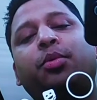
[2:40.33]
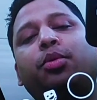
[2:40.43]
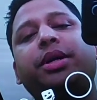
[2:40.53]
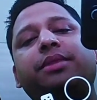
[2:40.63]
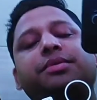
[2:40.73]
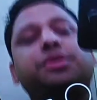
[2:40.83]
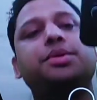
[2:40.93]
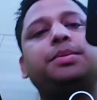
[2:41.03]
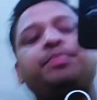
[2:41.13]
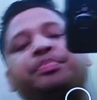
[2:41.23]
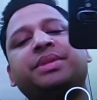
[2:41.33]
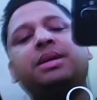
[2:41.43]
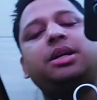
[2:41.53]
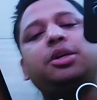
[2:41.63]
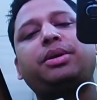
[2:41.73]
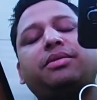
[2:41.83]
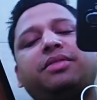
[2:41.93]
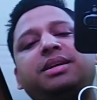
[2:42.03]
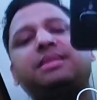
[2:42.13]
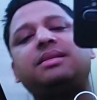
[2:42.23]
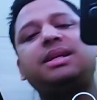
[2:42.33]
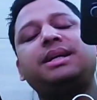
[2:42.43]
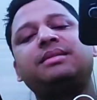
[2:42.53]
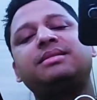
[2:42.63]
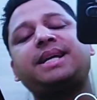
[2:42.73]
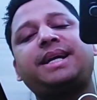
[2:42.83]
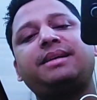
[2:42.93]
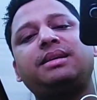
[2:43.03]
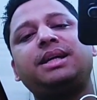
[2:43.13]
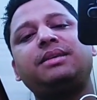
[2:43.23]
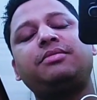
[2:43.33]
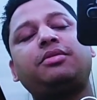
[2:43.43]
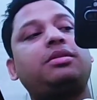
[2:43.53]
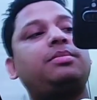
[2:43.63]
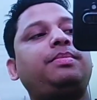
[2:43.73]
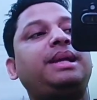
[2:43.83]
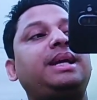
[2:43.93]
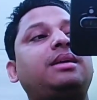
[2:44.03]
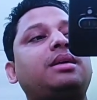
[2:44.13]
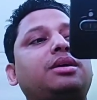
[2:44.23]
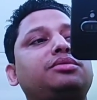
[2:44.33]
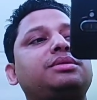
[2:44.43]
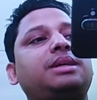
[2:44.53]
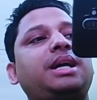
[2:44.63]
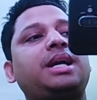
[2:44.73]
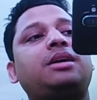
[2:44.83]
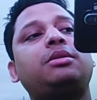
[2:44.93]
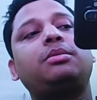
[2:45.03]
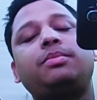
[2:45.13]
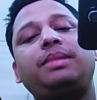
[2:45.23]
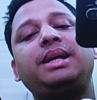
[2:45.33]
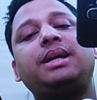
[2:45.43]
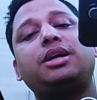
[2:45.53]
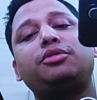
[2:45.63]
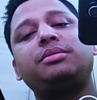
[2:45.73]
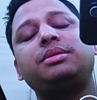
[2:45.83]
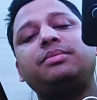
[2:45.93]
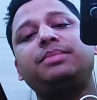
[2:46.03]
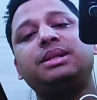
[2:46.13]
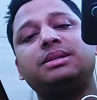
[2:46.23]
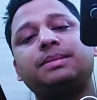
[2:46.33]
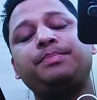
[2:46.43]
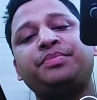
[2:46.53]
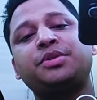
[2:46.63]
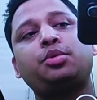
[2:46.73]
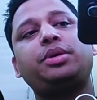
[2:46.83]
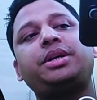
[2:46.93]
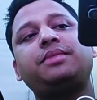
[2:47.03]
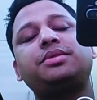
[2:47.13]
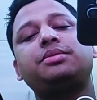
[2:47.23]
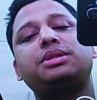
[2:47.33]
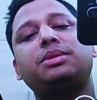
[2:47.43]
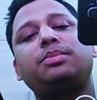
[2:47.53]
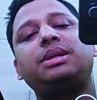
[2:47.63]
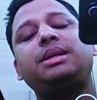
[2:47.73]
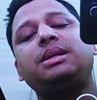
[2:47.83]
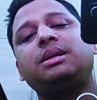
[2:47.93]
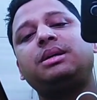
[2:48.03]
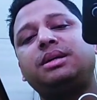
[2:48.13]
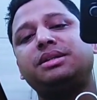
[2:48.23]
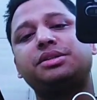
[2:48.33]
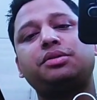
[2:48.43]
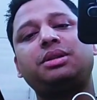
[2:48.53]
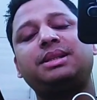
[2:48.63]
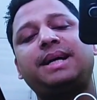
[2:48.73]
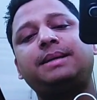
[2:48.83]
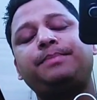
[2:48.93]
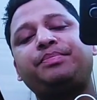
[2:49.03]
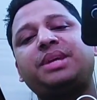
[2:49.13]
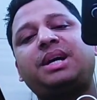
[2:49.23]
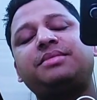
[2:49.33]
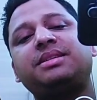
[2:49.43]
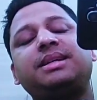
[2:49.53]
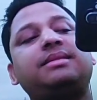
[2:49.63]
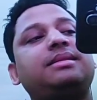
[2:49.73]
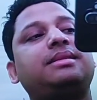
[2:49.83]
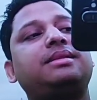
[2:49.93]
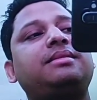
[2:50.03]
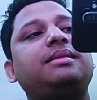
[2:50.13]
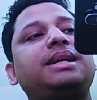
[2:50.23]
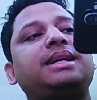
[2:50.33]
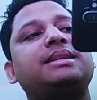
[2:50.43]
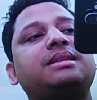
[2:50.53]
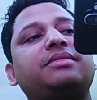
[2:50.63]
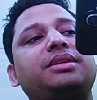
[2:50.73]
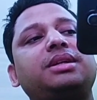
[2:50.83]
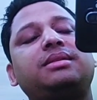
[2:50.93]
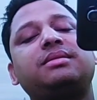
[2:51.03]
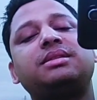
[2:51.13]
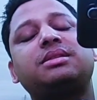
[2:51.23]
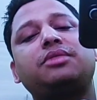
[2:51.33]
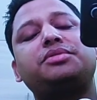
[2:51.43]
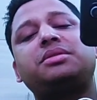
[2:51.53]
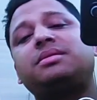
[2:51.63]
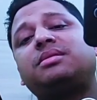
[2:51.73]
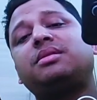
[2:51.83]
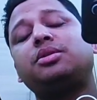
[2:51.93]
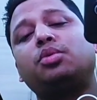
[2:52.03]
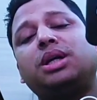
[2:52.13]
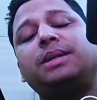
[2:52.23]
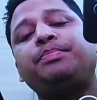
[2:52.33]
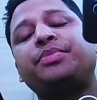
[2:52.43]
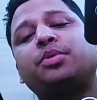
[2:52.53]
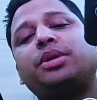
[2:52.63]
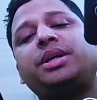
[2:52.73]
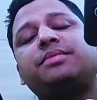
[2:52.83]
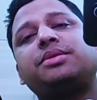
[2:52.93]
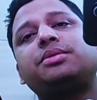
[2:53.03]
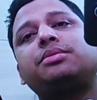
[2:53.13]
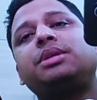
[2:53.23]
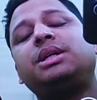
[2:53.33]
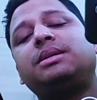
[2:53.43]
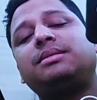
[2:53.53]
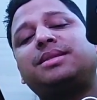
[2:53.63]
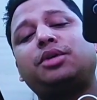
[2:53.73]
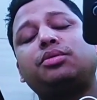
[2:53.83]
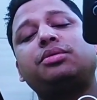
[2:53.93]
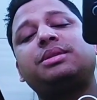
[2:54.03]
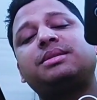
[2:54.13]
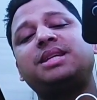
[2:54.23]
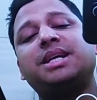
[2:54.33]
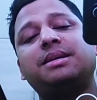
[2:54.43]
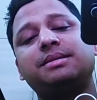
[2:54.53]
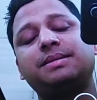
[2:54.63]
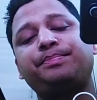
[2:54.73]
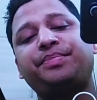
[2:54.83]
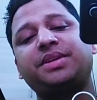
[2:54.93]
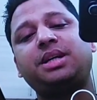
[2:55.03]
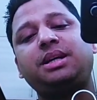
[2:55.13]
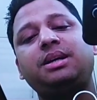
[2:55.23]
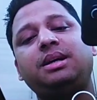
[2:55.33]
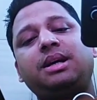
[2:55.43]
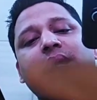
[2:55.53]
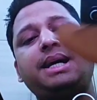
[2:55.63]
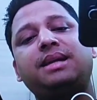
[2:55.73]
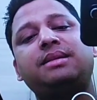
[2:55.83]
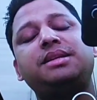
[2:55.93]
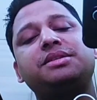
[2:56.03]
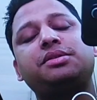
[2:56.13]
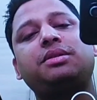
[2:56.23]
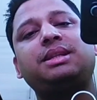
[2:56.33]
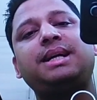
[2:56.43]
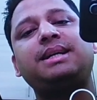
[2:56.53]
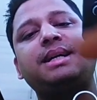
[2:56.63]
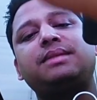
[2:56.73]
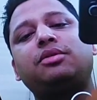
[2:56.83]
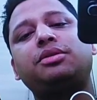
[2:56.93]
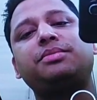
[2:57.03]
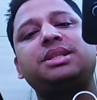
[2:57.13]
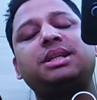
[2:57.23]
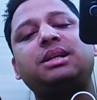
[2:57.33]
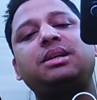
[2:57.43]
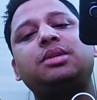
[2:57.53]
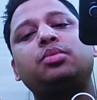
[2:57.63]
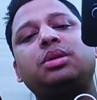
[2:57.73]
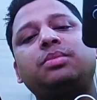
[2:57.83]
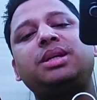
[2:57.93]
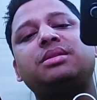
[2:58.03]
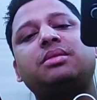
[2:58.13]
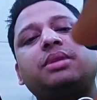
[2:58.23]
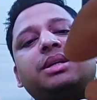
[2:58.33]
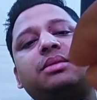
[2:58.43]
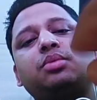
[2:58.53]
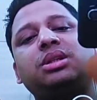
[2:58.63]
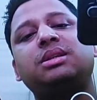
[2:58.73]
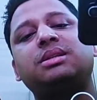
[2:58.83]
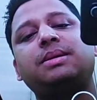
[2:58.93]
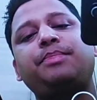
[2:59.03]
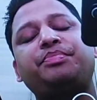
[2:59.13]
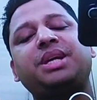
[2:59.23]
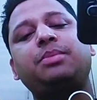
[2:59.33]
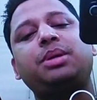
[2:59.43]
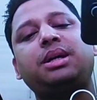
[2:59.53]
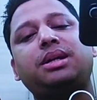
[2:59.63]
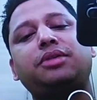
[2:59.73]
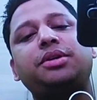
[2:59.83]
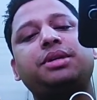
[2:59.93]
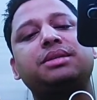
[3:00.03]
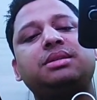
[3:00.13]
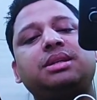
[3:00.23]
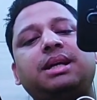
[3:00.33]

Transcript: what you have to do you can find the link the second link for playground ar playground build so what you have to do simply install that after that the another link is given in the description the third one what you have to do download the stickers okay and install that and automatically it will be integrated with this apk now you can see